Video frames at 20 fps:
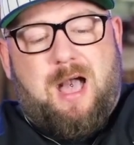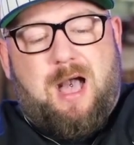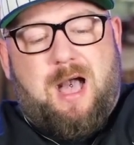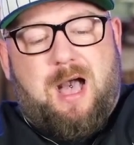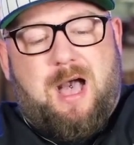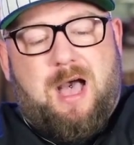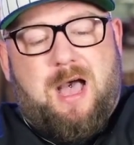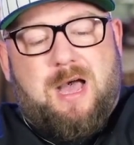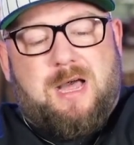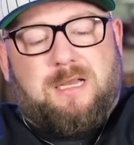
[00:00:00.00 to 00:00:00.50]

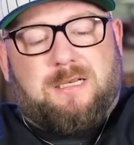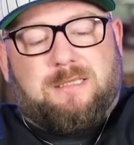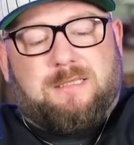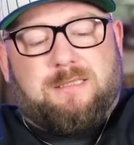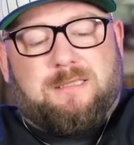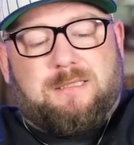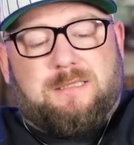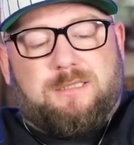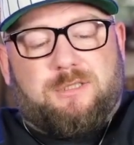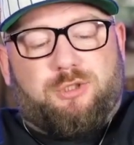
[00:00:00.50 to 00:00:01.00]

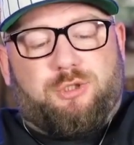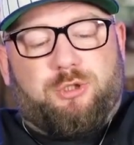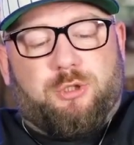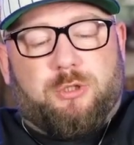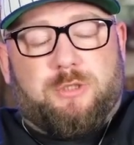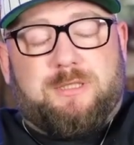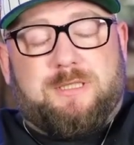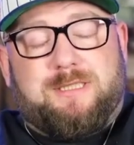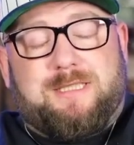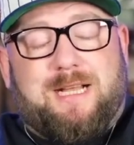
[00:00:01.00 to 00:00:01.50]
And
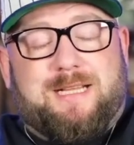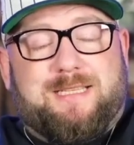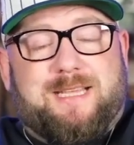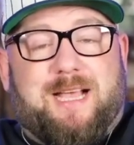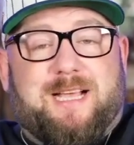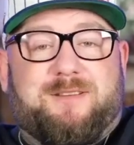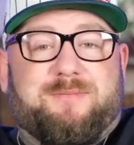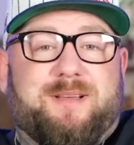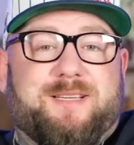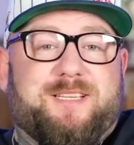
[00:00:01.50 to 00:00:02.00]
just as that
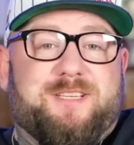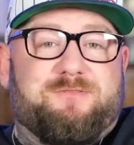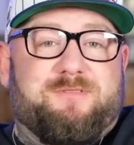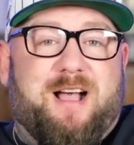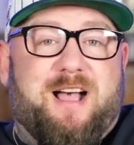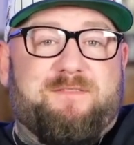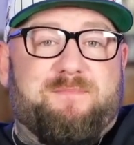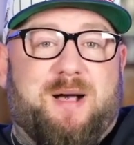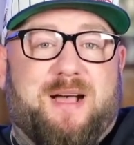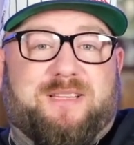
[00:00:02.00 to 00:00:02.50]
text message
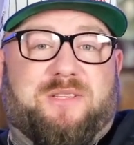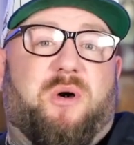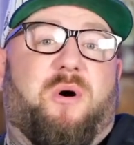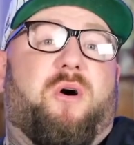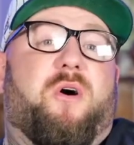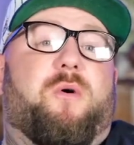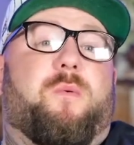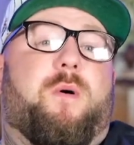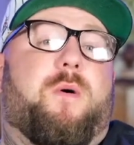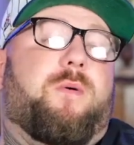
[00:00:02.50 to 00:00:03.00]
arrived, my
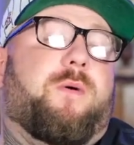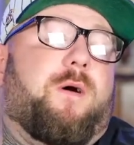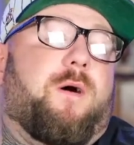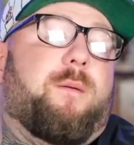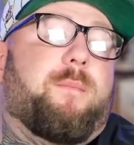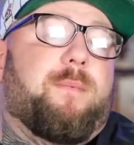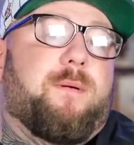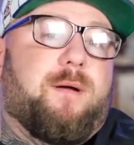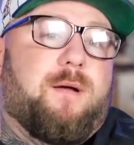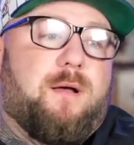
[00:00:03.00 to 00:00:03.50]
daughter woke
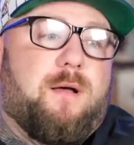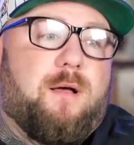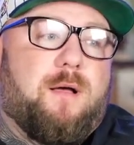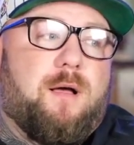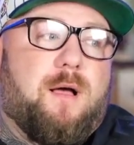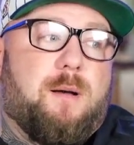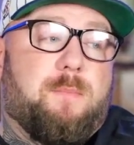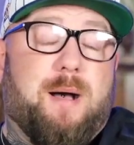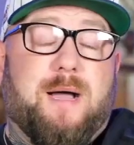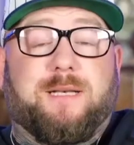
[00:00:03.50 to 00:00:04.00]
up.
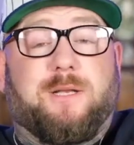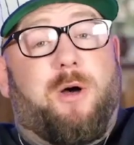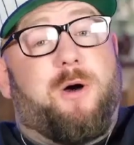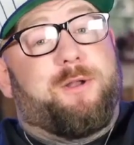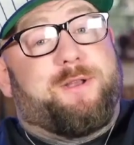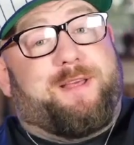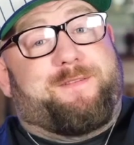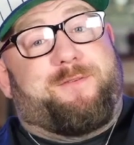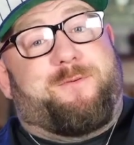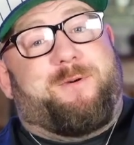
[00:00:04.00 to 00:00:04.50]
And my daughter
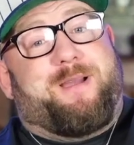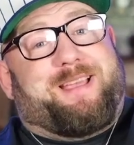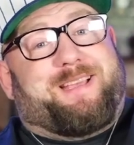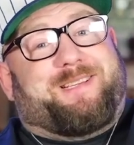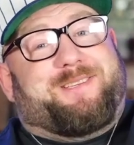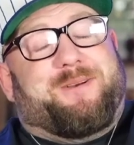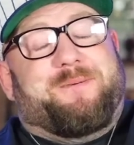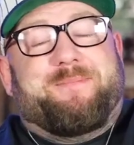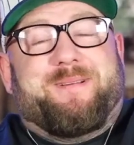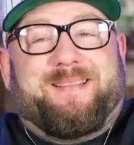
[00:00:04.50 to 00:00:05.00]
never
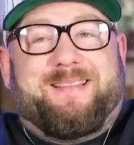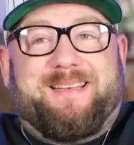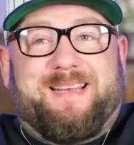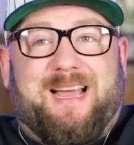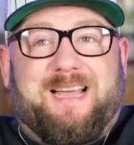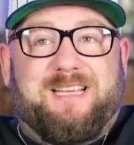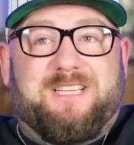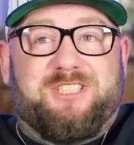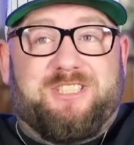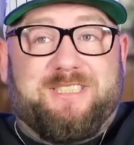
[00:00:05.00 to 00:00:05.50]
wakes up in the
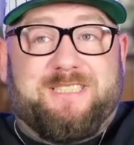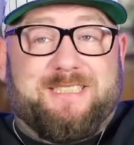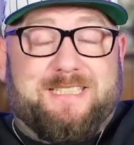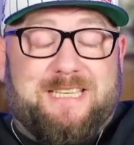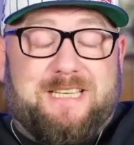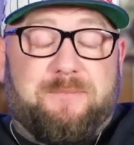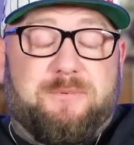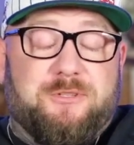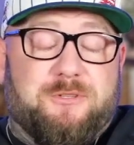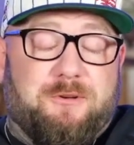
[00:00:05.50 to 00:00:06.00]
night, she
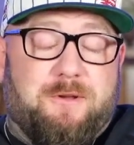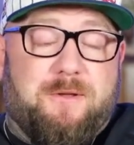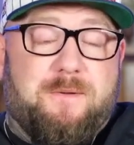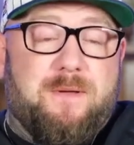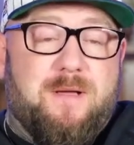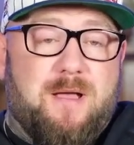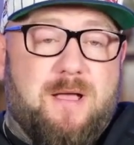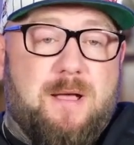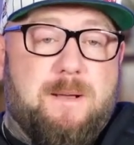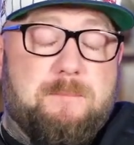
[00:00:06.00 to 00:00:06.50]
sleeps
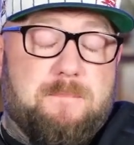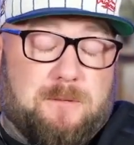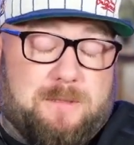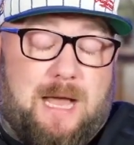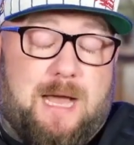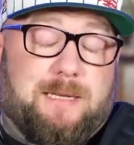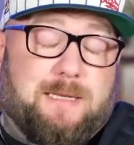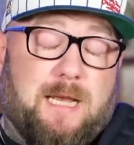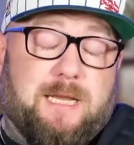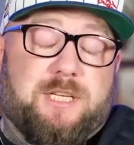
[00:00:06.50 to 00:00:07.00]
through. But
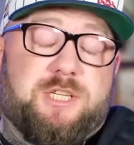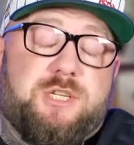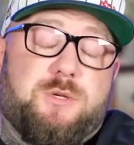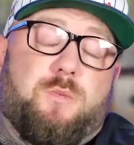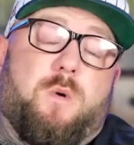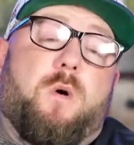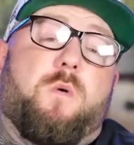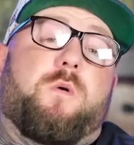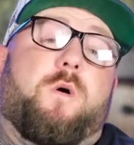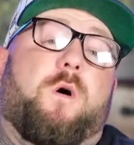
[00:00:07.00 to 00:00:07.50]
that night she
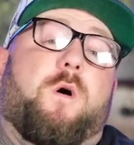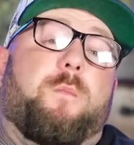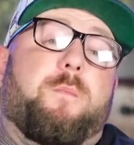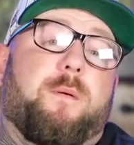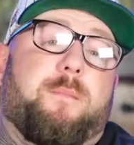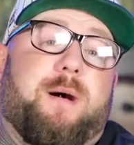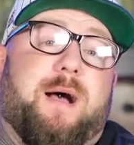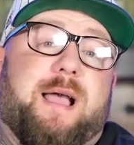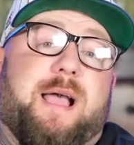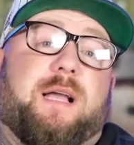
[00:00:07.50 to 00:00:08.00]
woke up
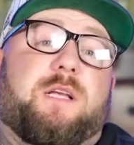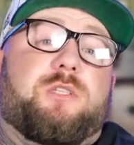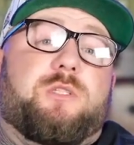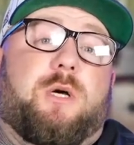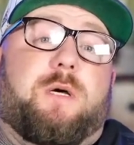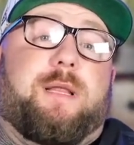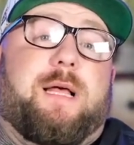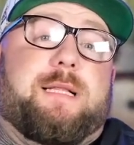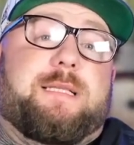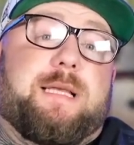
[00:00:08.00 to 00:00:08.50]
and my ex
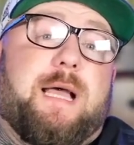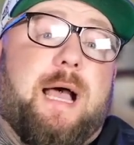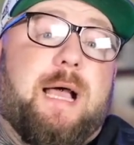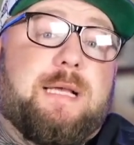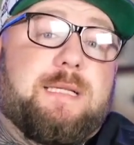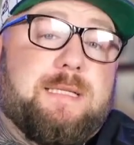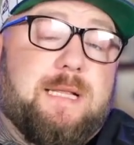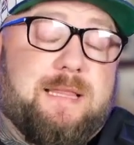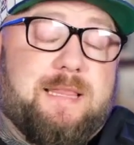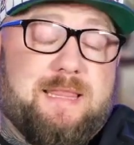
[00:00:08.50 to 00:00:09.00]
saw that
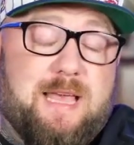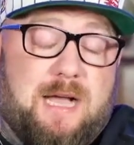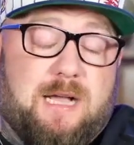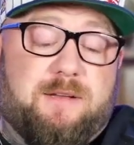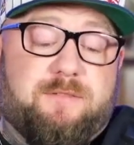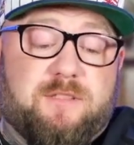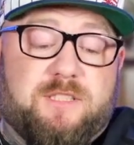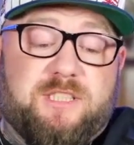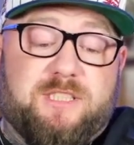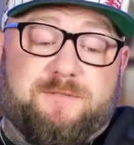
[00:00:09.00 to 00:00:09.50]
text, and
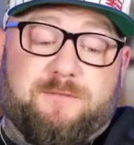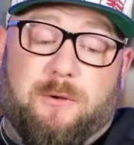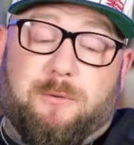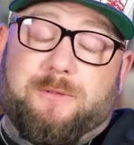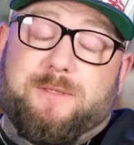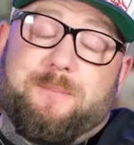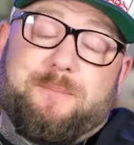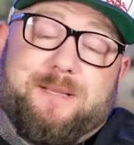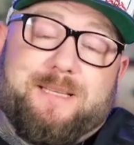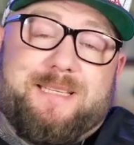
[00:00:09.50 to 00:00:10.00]
thankfully she
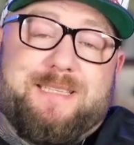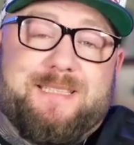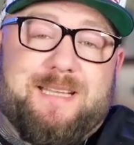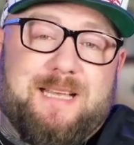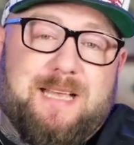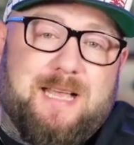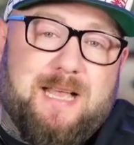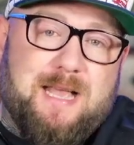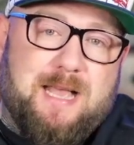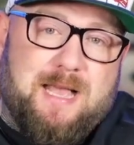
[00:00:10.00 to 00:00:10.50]
phoned the police.
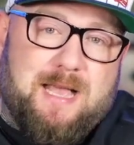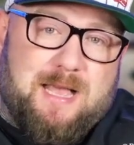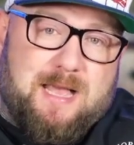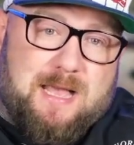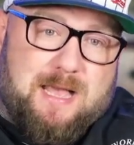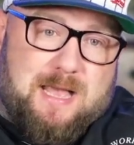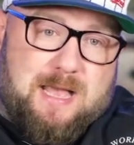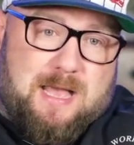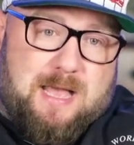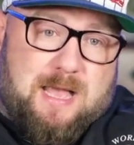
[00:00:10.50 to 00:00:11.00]

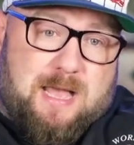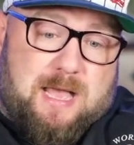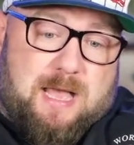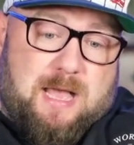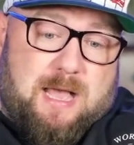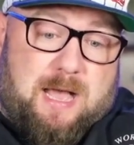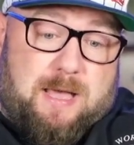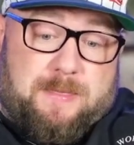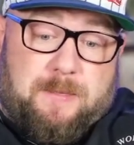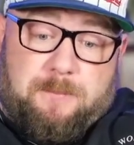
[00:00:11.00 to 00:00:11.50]

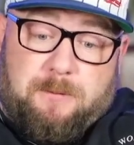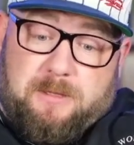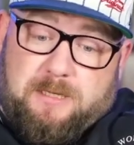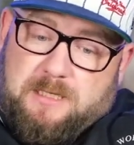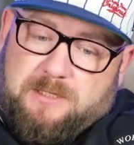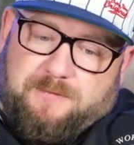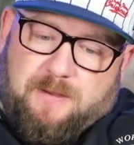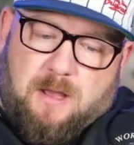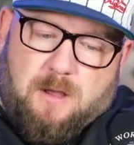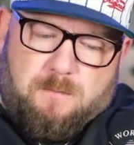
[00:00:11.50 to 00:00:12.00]
And the
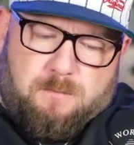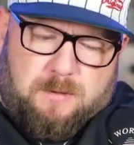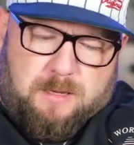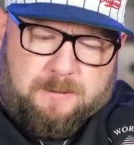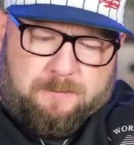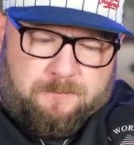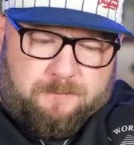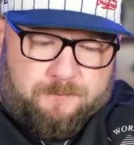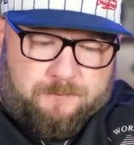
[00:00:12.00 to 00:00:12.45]
police found me.